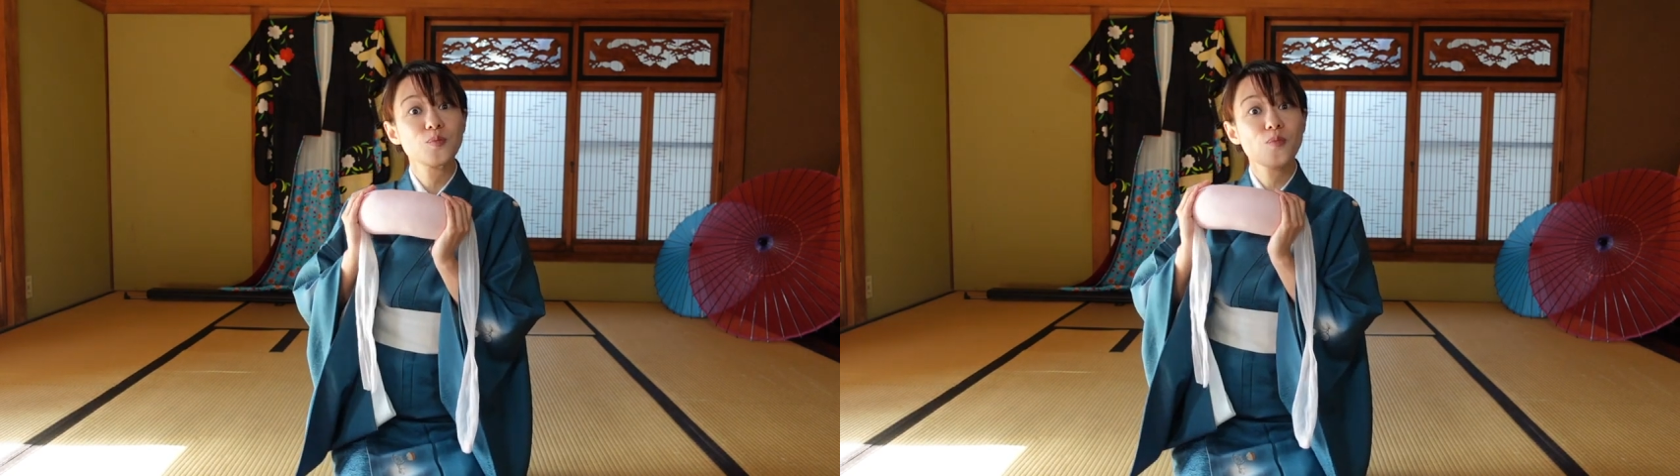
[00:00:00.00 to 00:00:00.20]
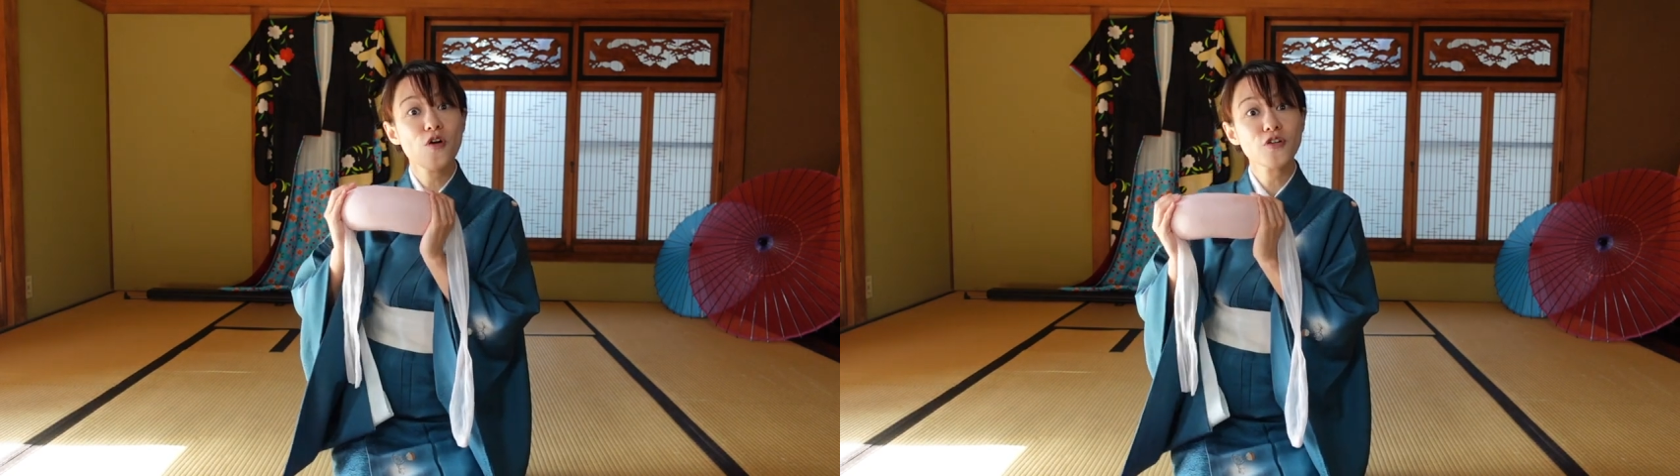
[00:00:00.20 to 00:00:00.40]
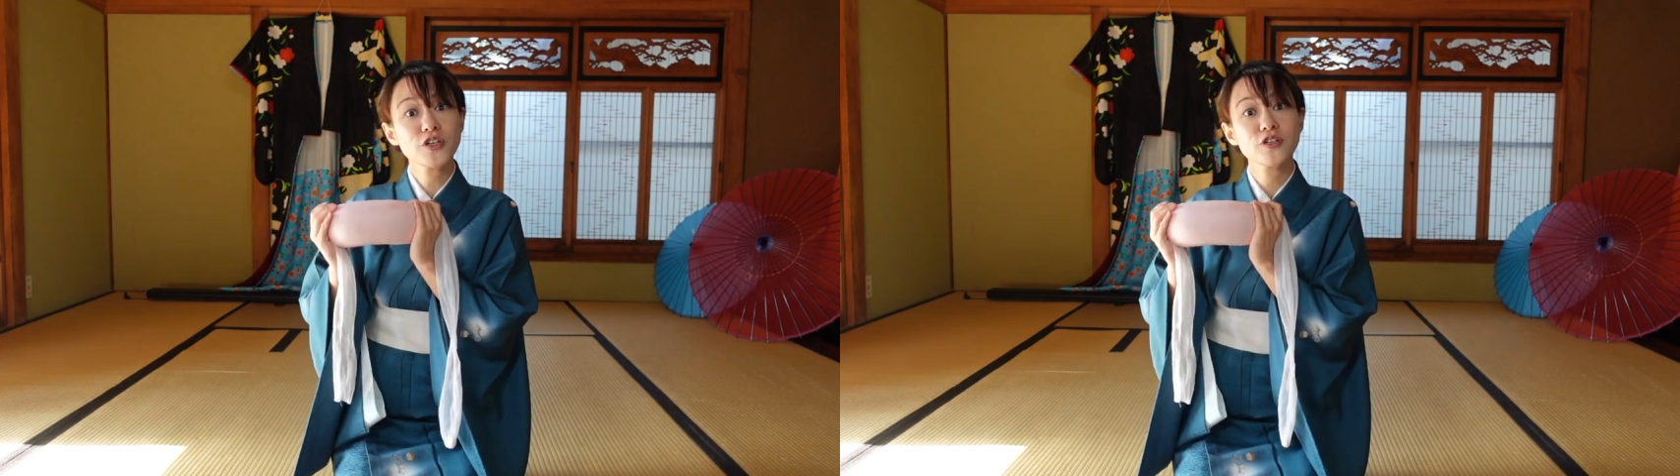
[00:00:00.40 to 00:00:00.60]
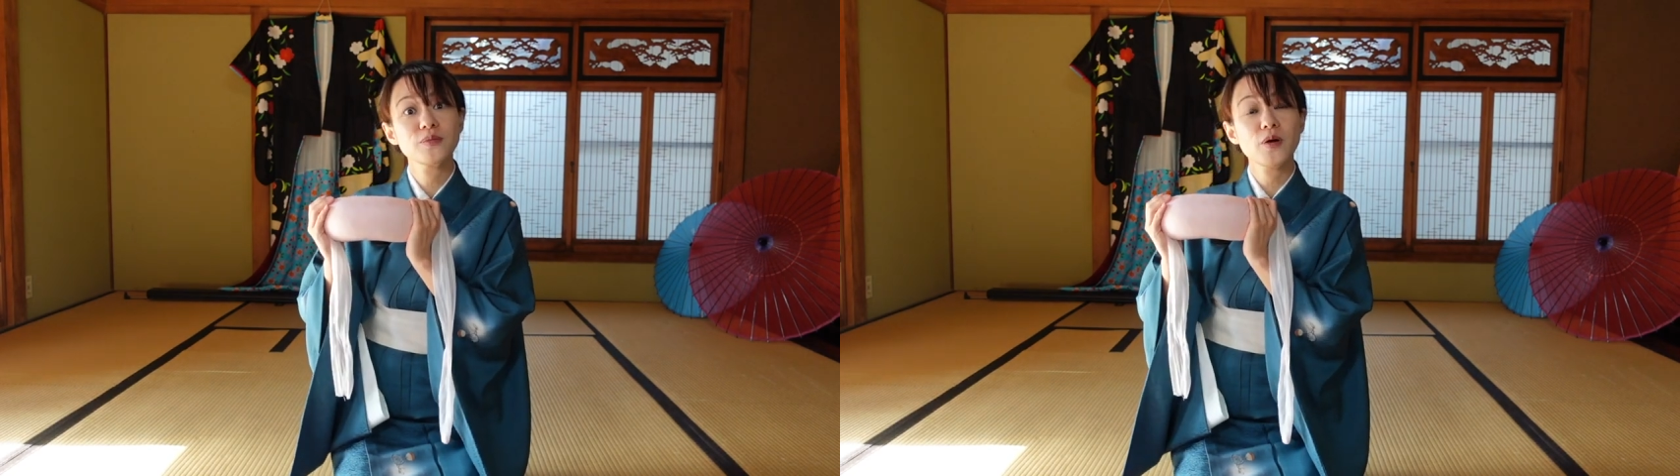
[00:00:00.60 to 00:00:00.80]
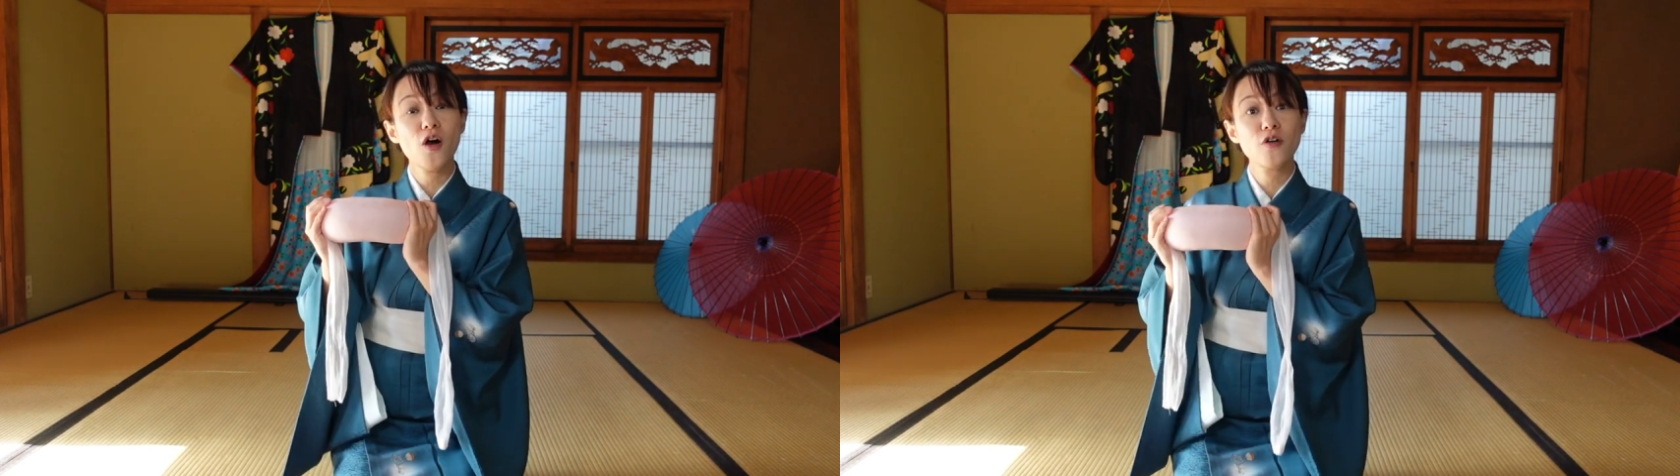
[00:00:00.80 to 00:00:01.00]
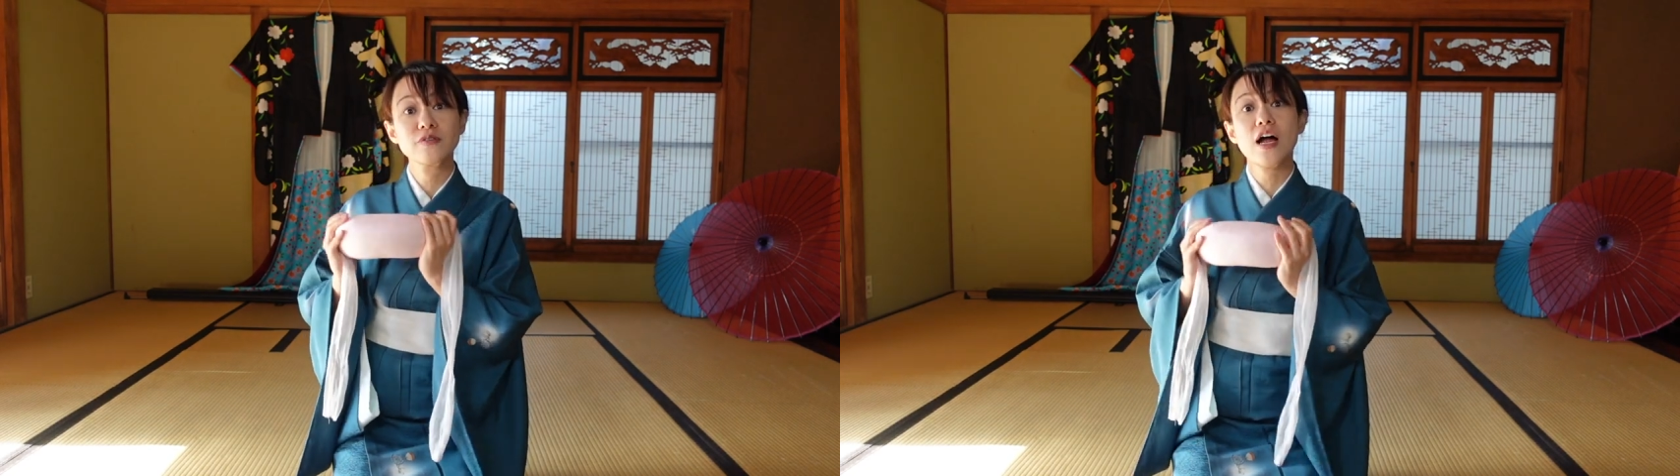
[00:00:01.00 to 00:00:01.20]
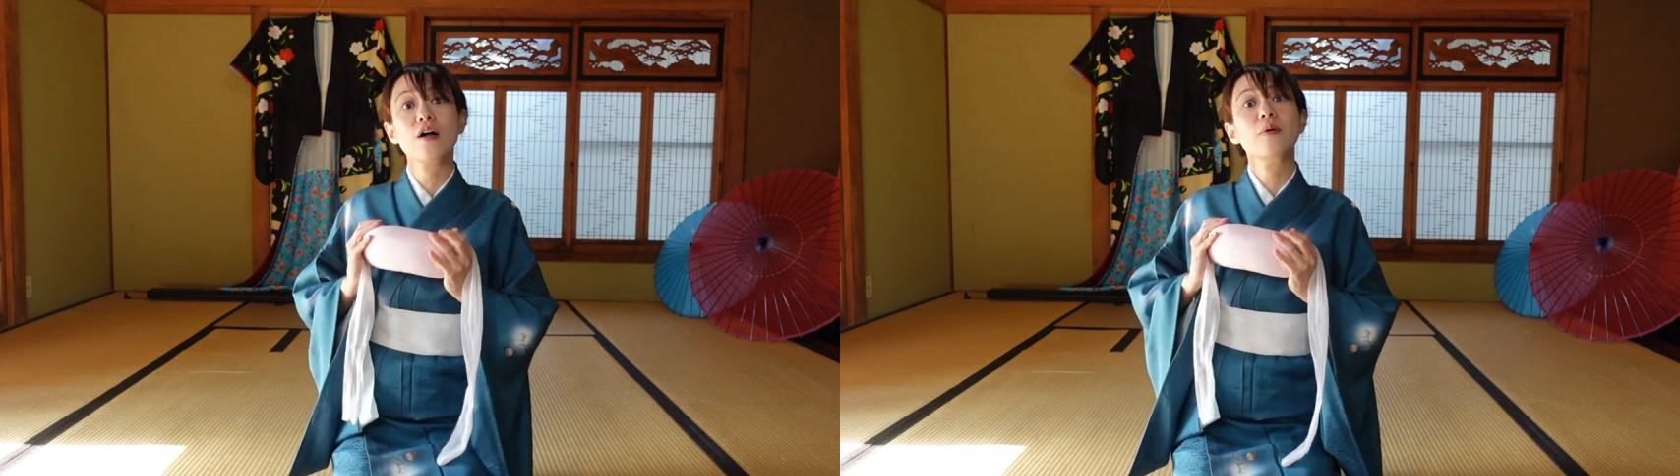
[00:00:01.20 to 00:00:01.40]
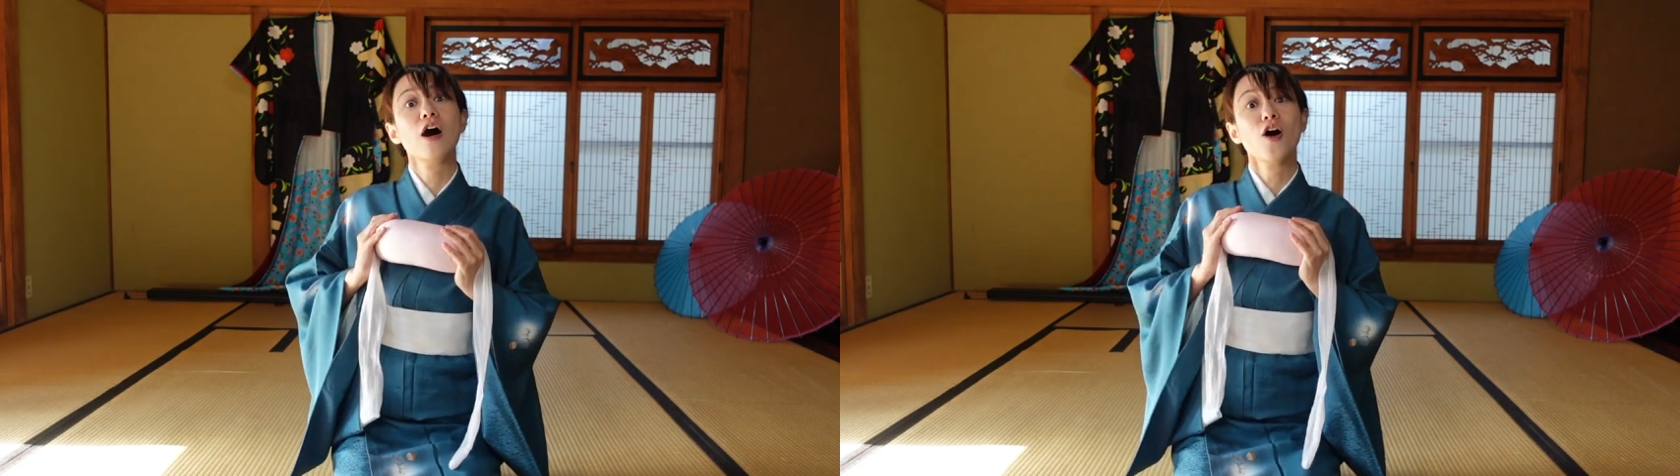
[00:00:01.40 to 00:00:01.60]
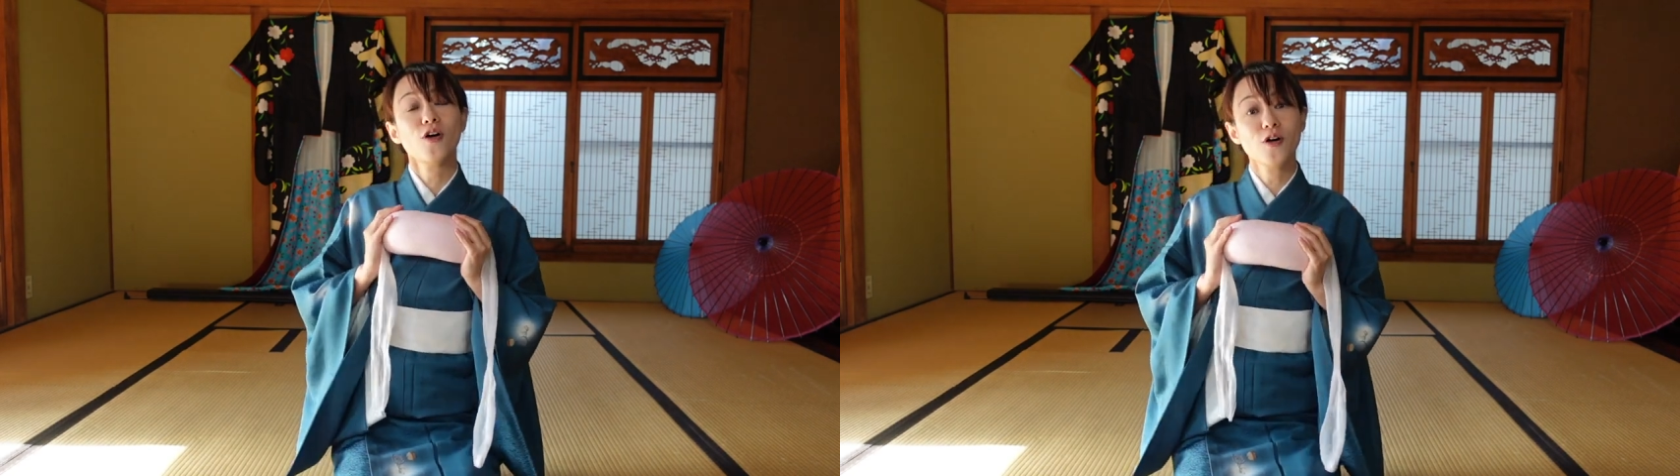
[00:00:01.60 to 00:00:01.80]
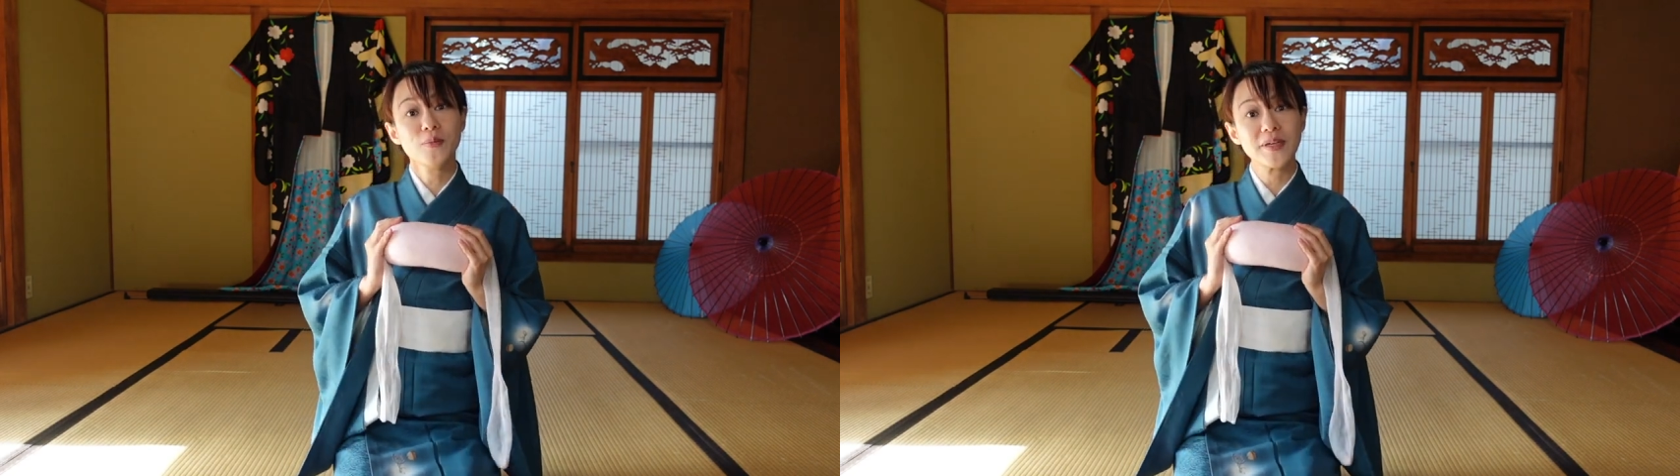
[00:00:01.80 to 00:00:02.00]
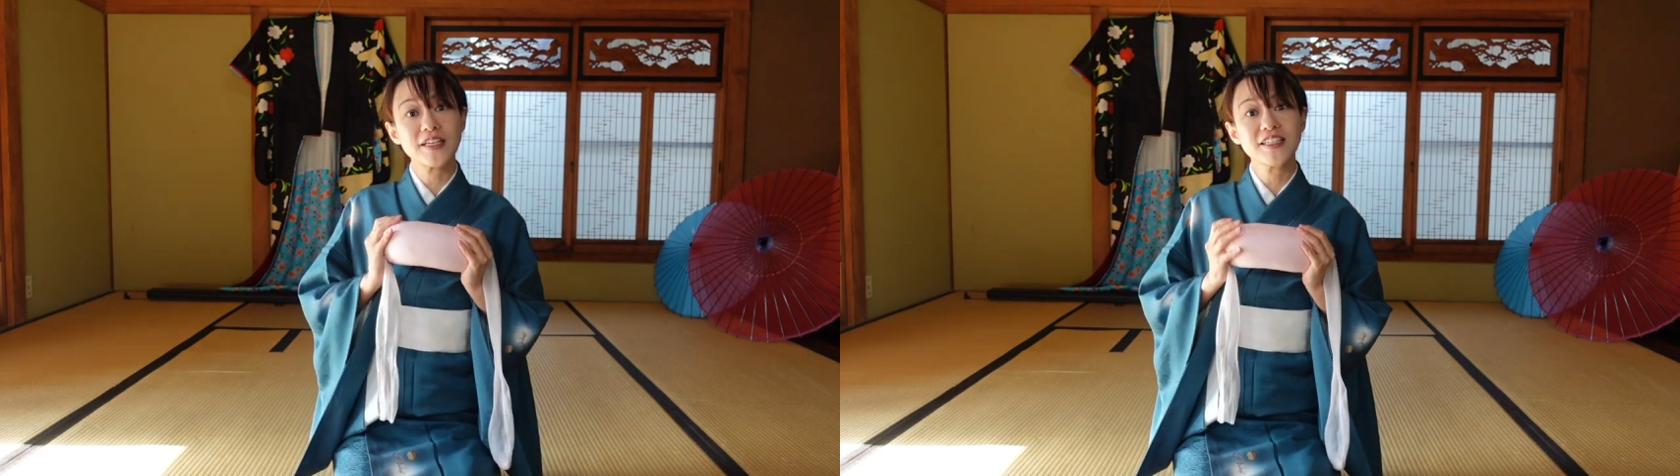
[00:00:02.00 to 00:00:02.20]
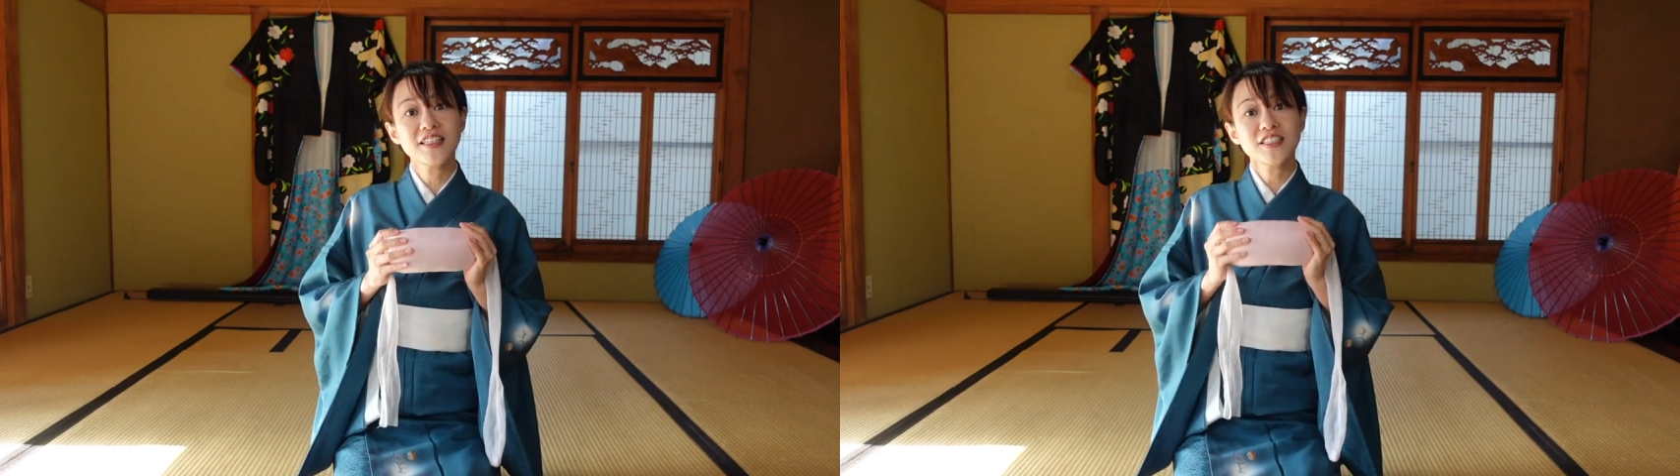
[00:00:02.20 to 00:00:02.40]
volume on our obi.